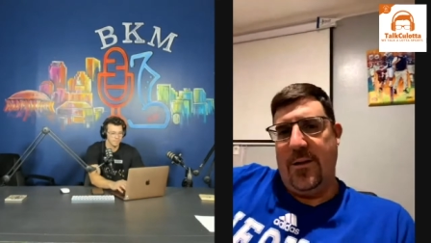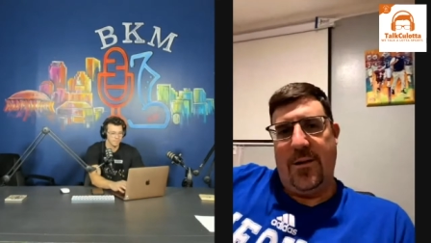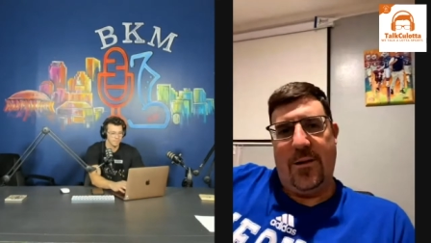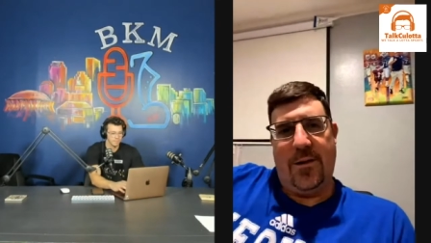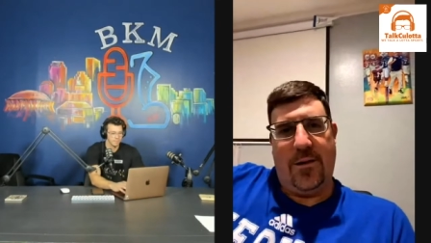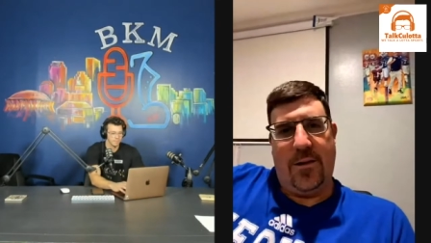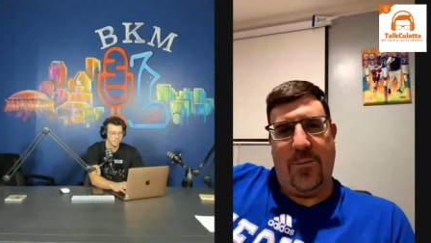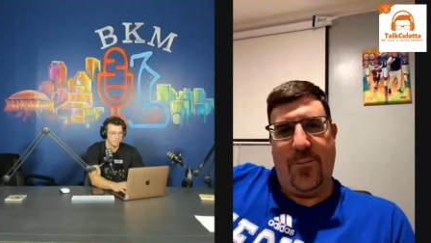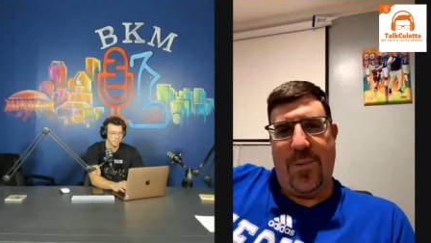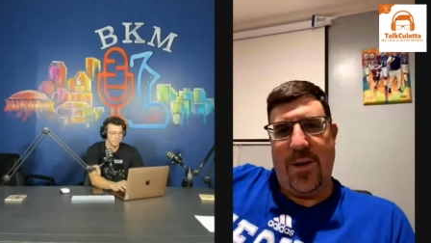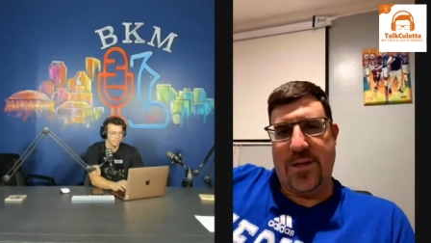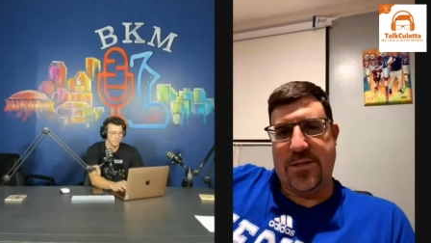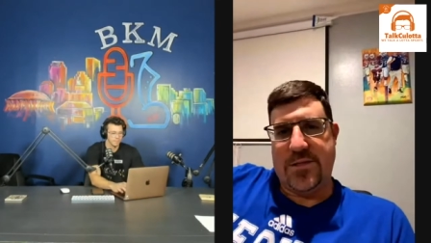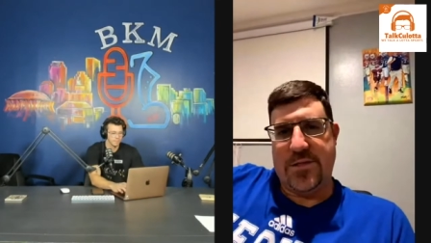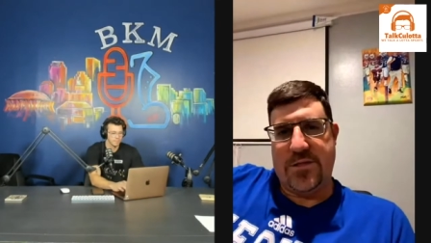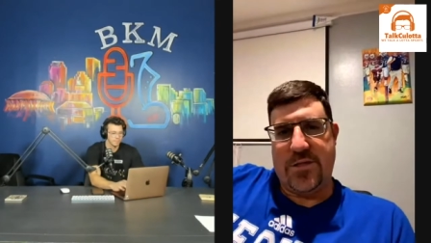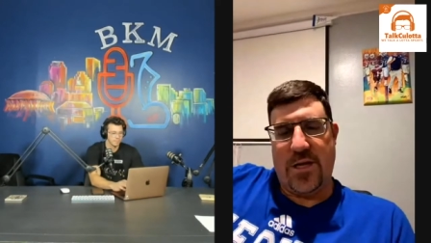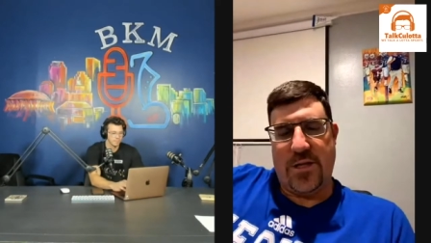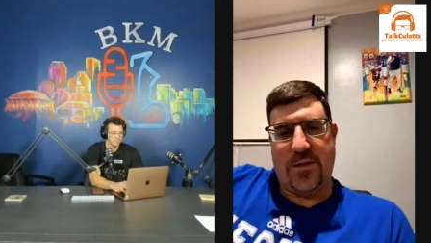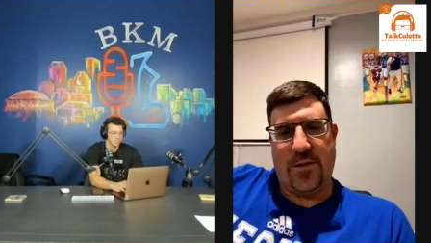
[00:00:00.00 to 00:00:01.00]
Uh, the best
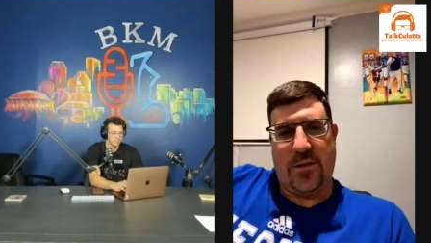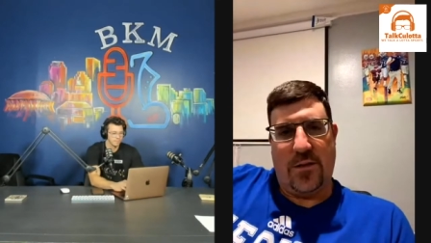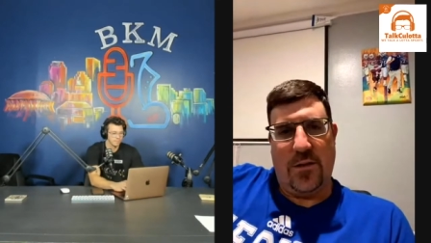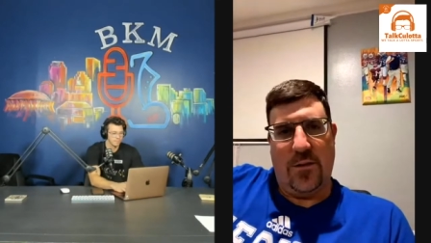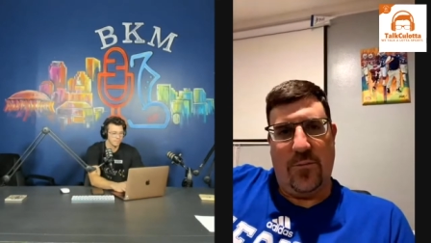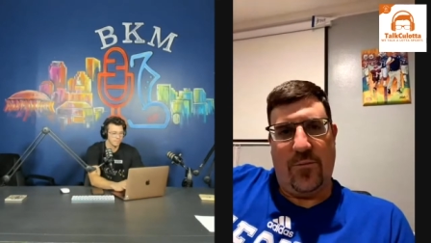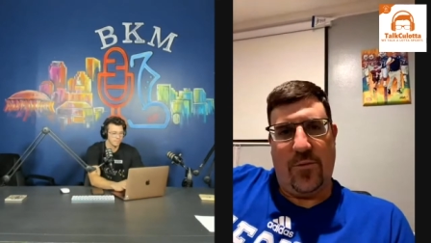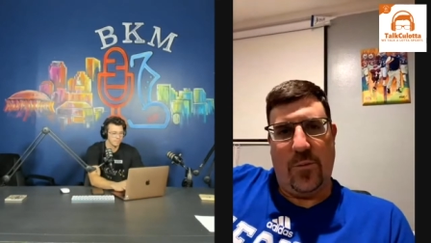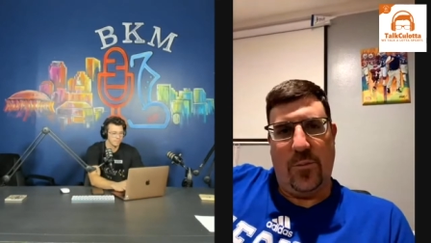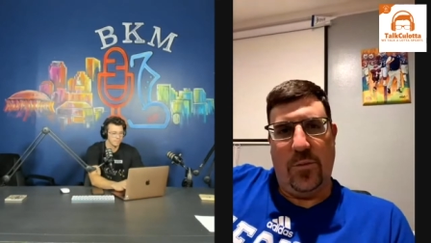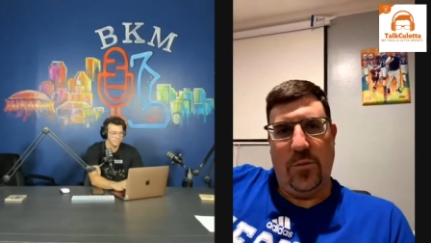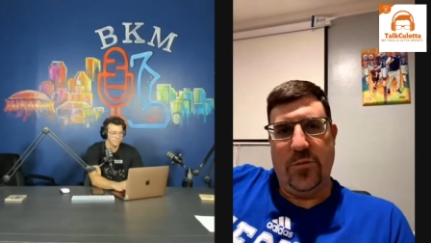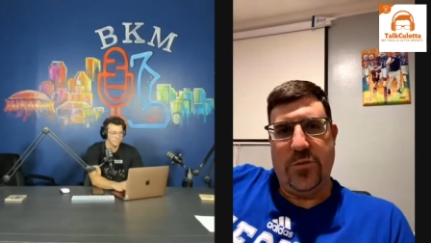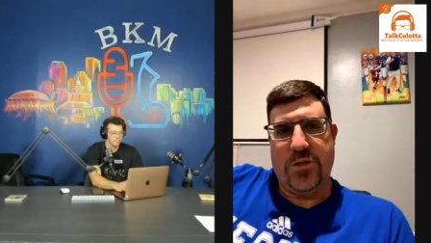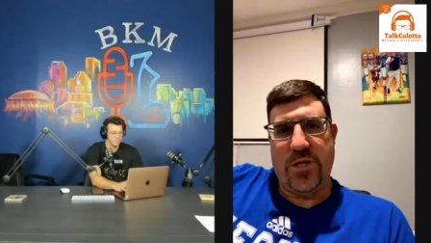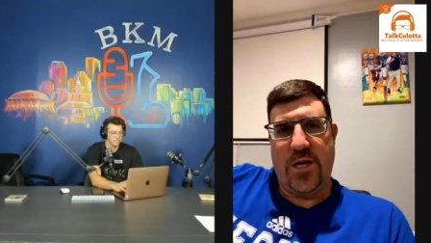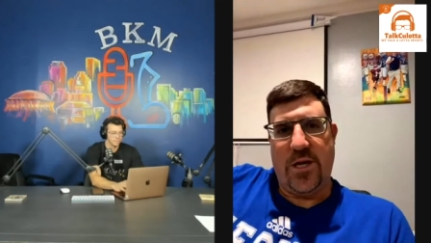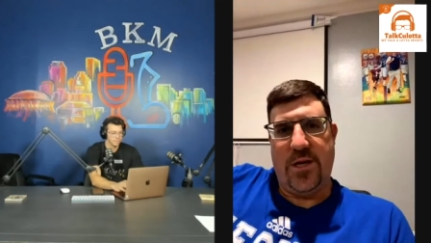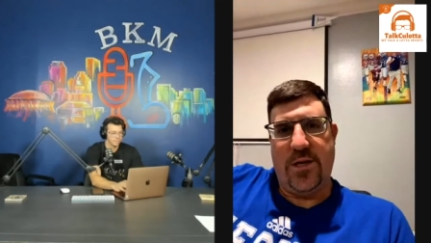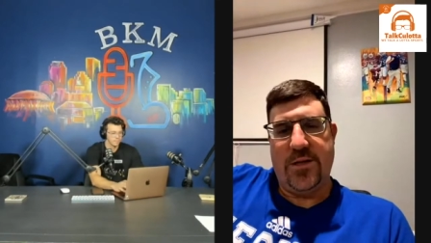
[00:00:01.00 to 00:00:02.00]
is yet to come for the Blue
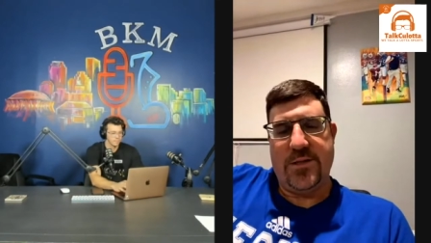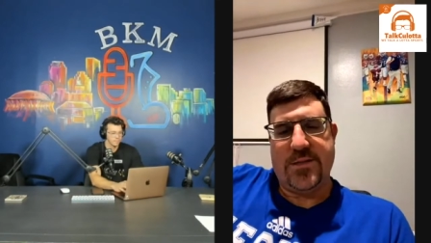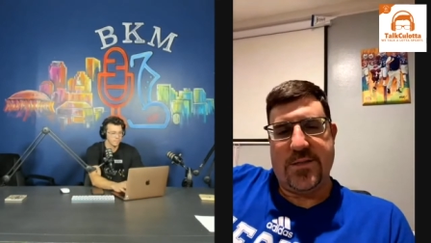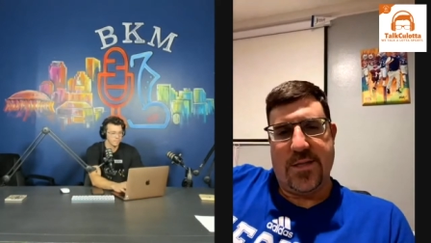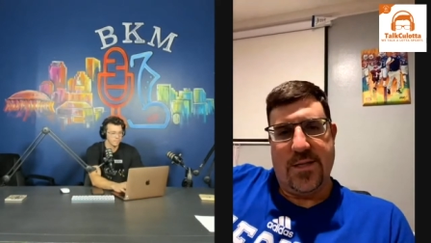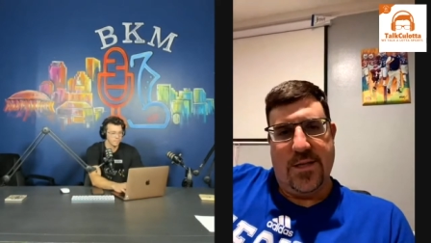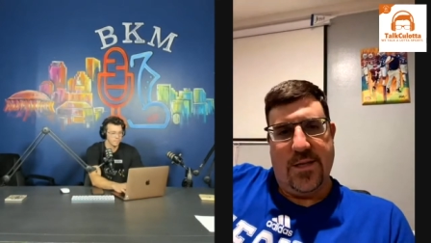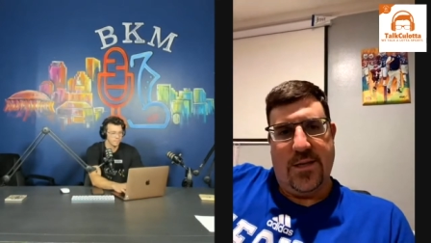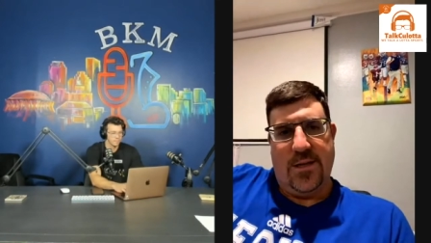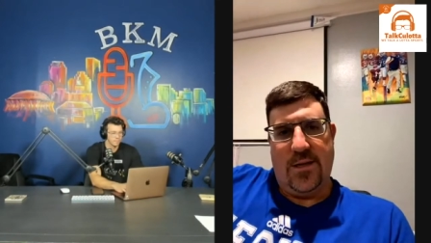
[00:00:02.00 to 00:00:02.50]
Jays,